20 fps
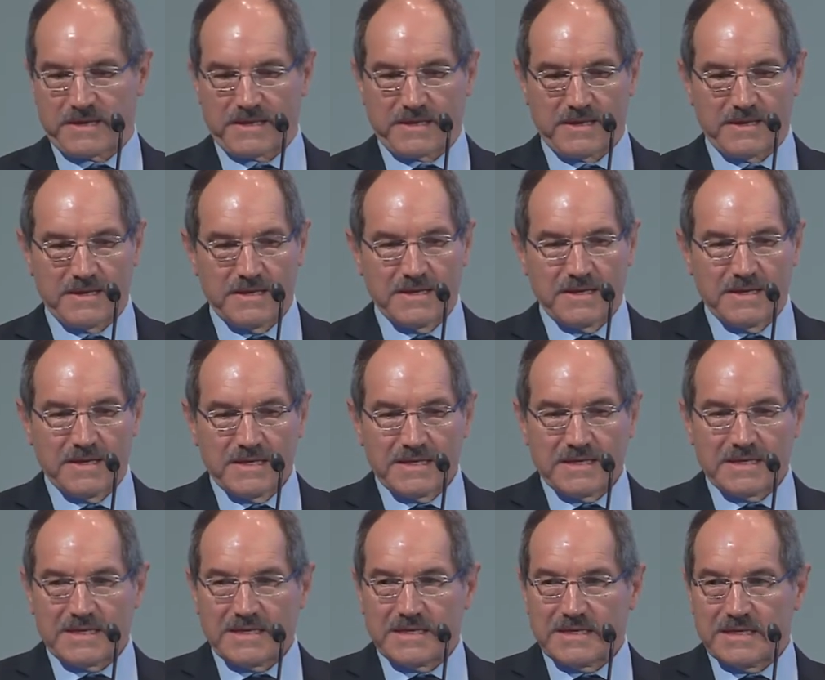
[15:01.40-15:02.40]
we want to
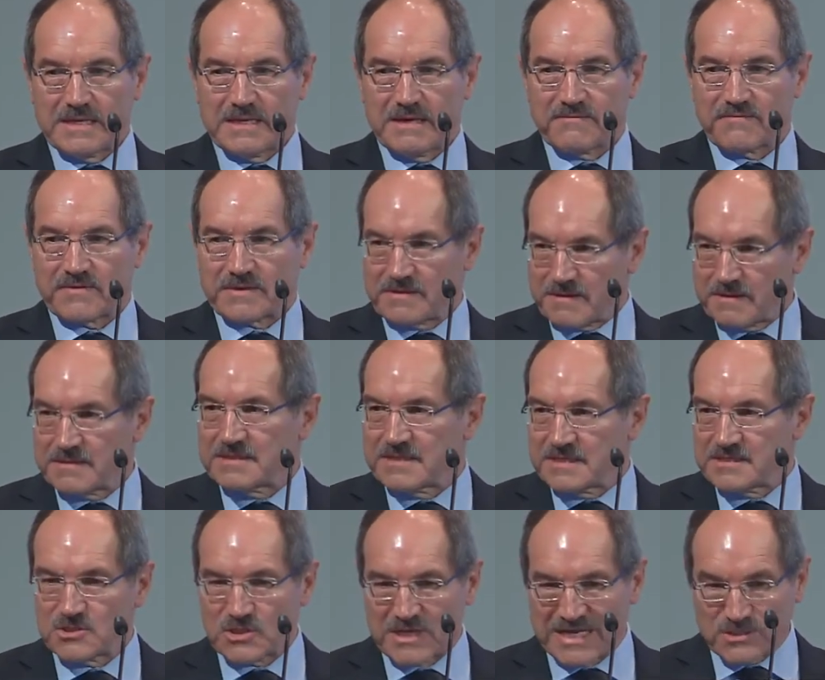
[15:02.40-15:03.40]
have a
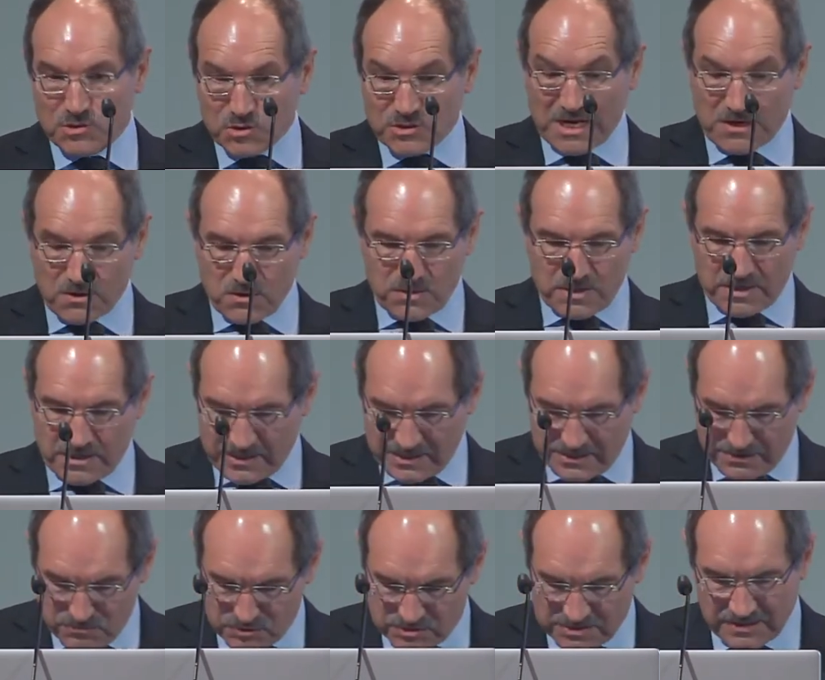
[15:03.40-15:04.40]
Spanish ingredient in
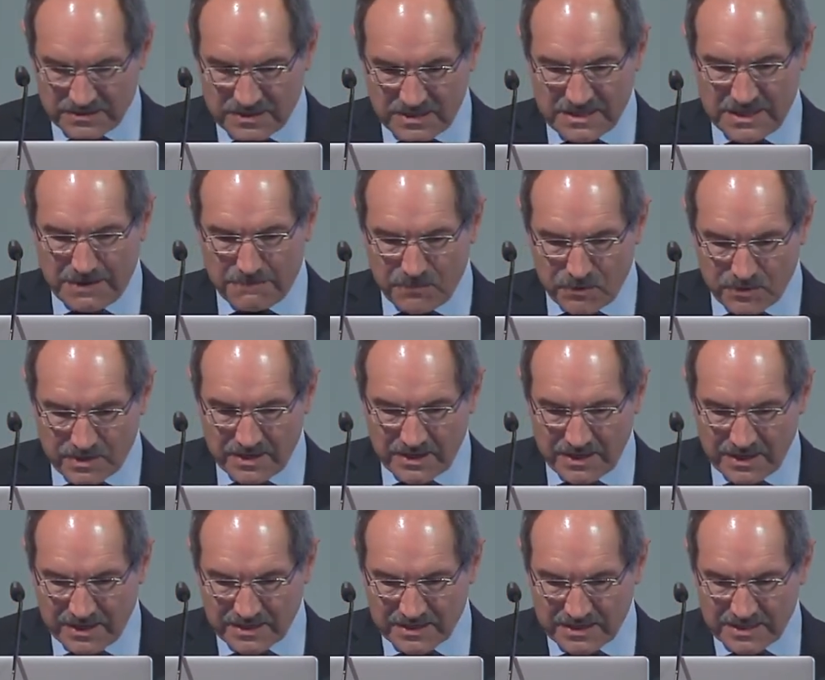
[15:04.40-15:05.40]
all that, and that's
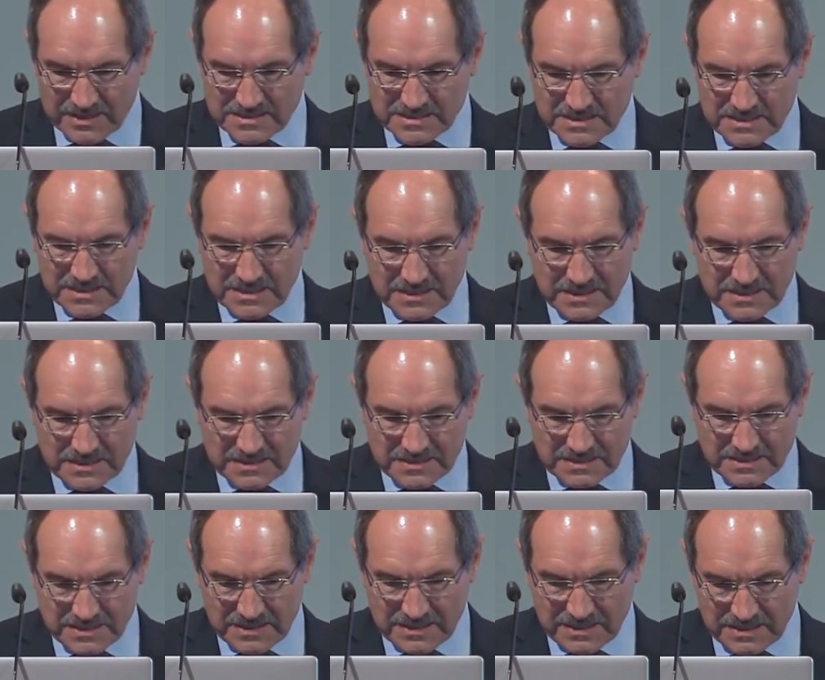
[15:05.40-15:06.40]
what we want to
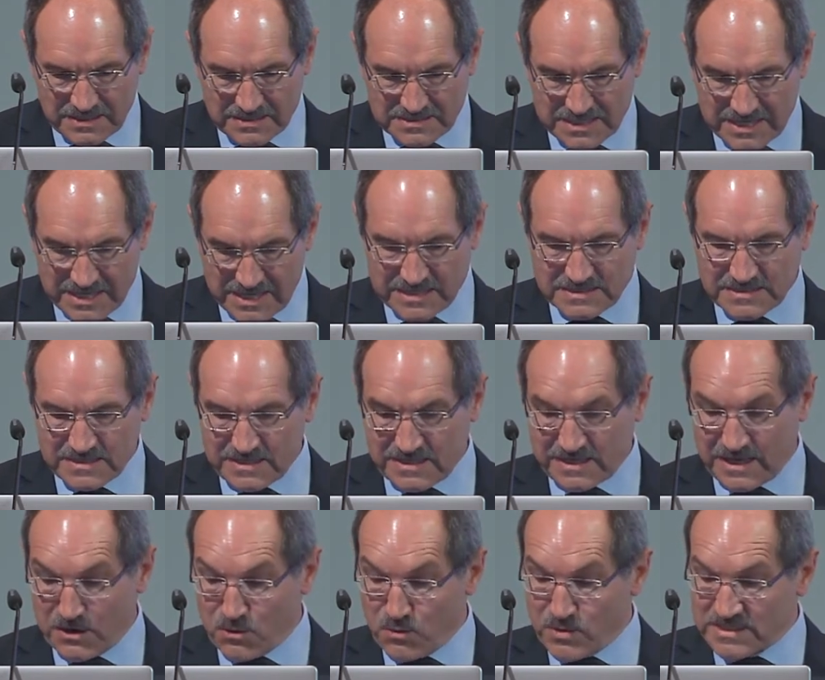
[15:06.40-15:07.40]
pursue.
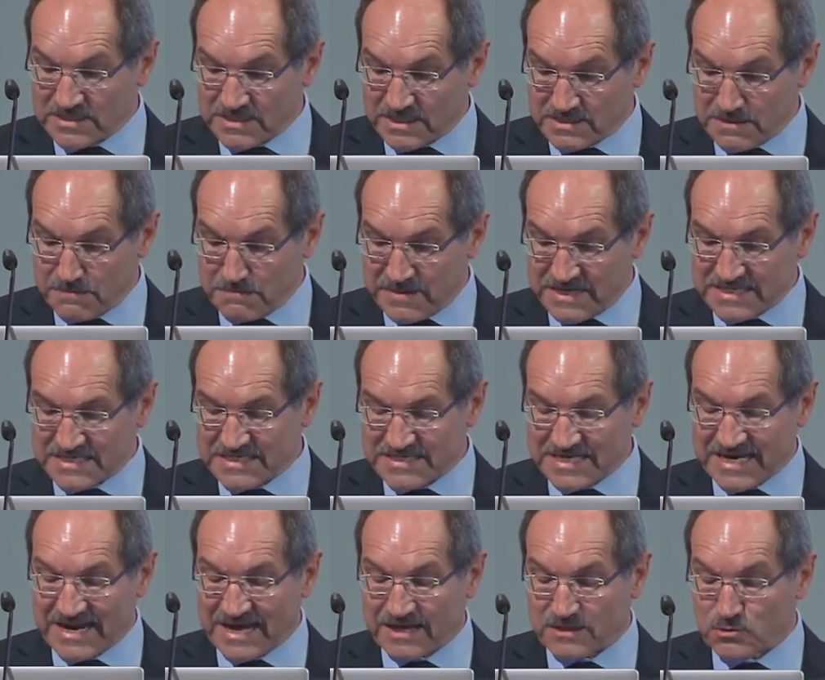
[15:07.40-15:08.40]
Our
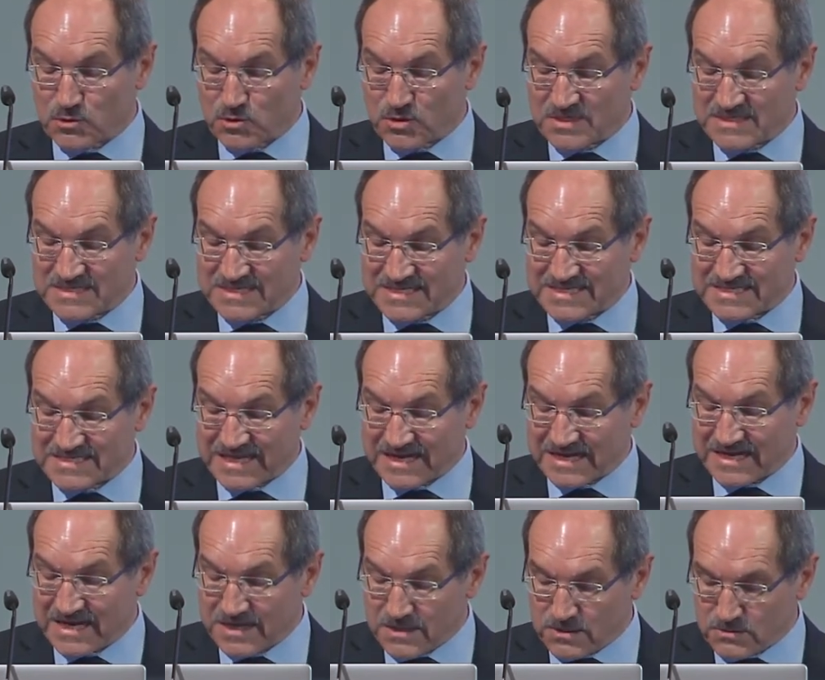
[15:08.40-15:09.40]
companies have to
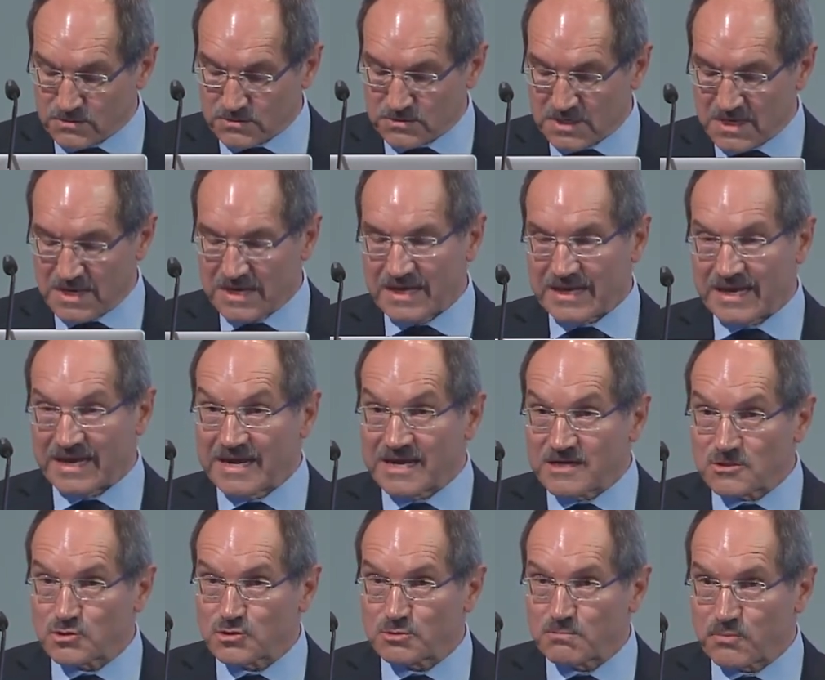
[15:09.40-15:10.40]
be
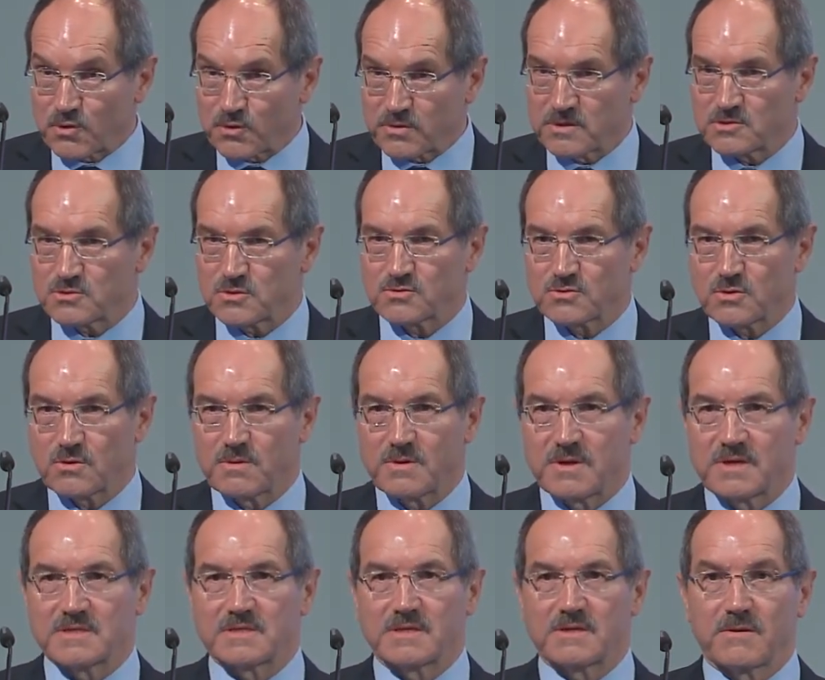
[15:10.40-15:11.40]
leading
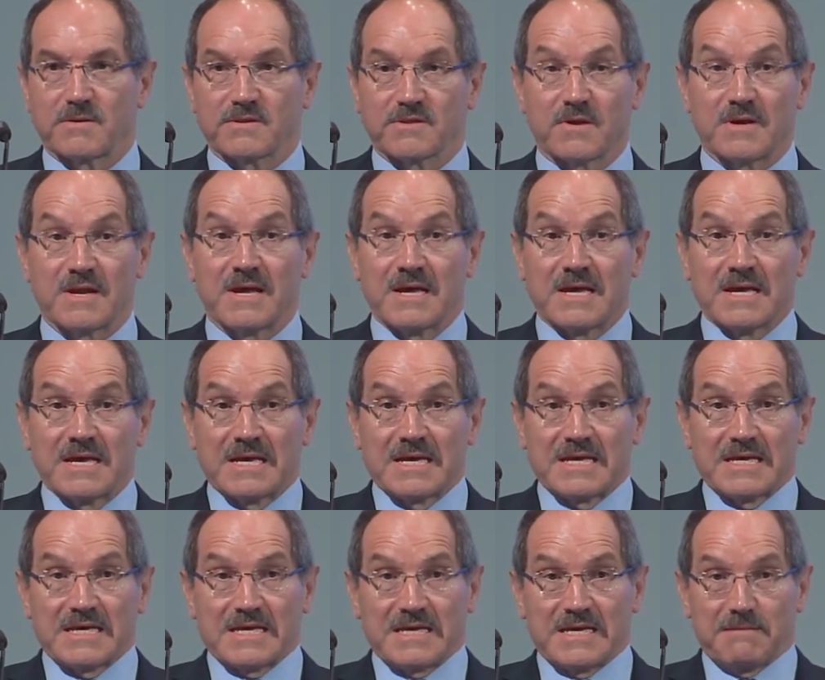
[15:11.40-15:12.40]
agents in
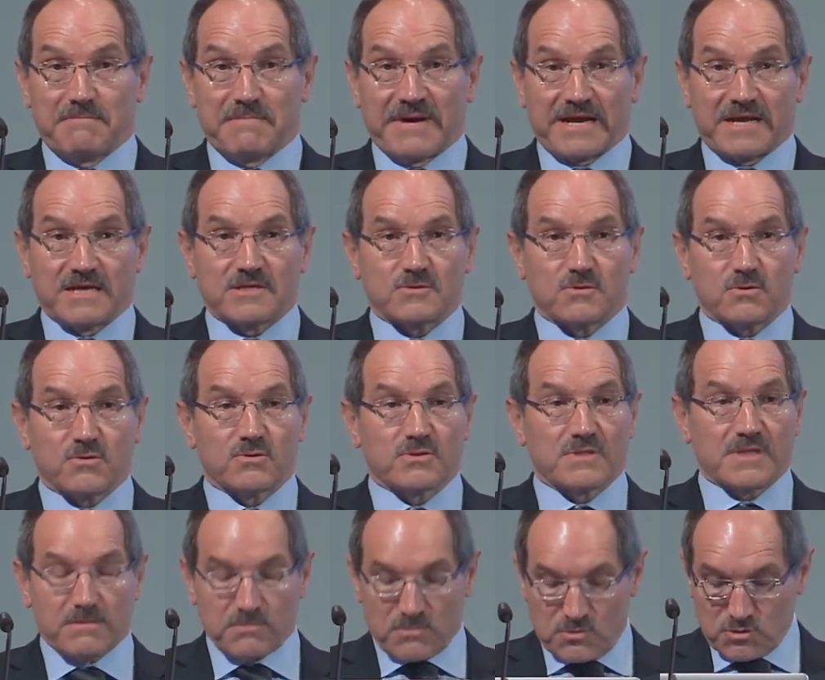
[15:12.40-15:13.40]
this
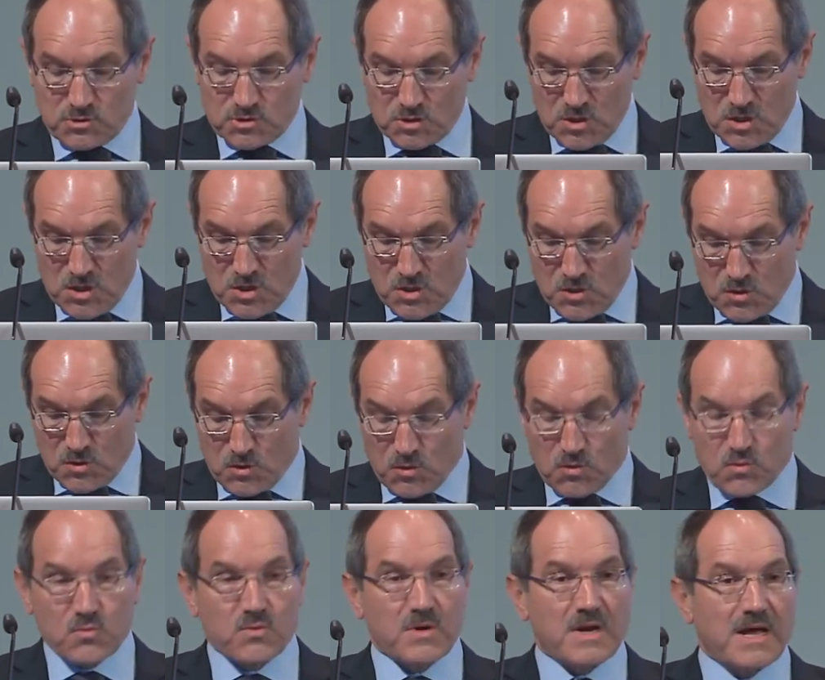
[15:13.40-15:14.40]

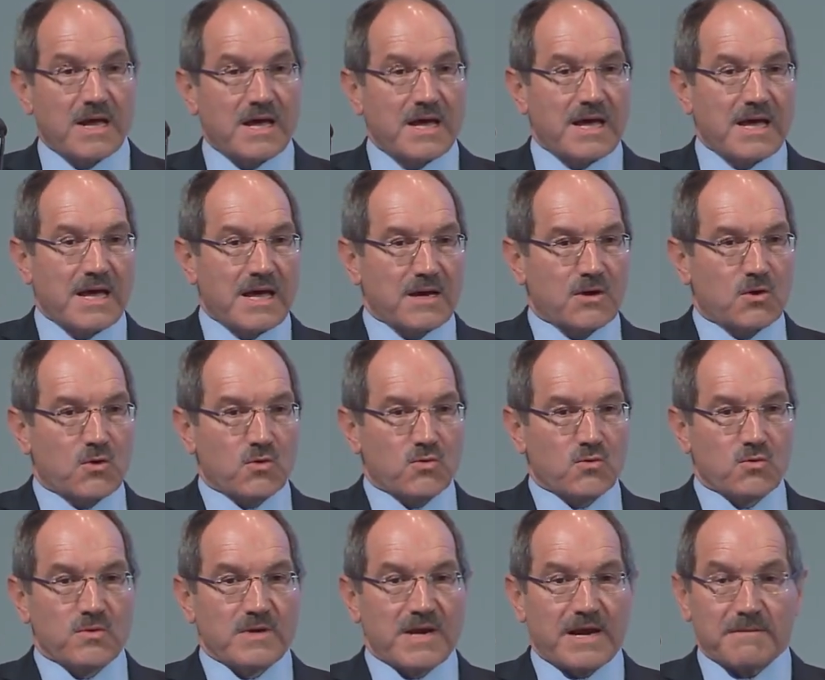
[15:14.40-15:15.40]
digitalization.
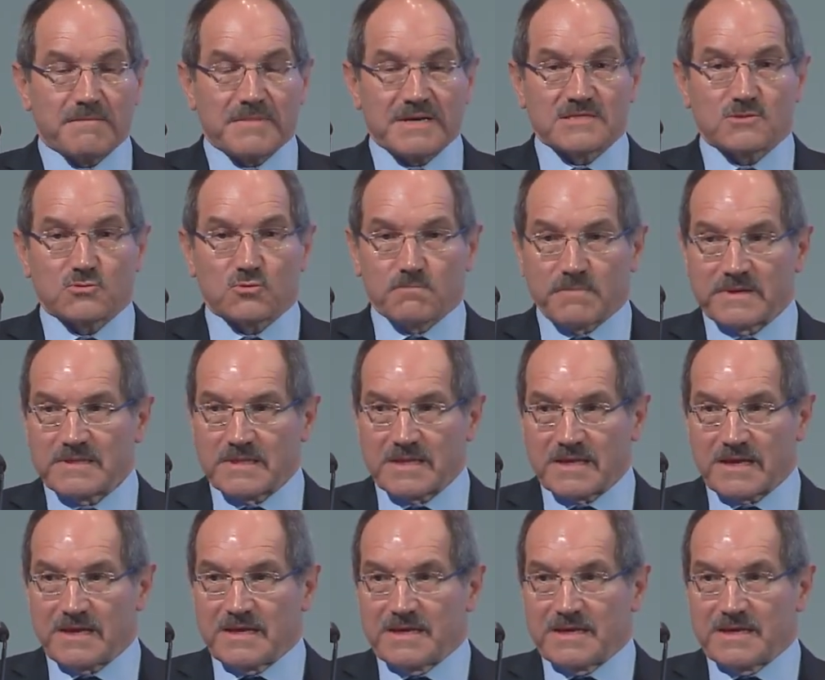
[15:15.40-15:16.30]
That's why we have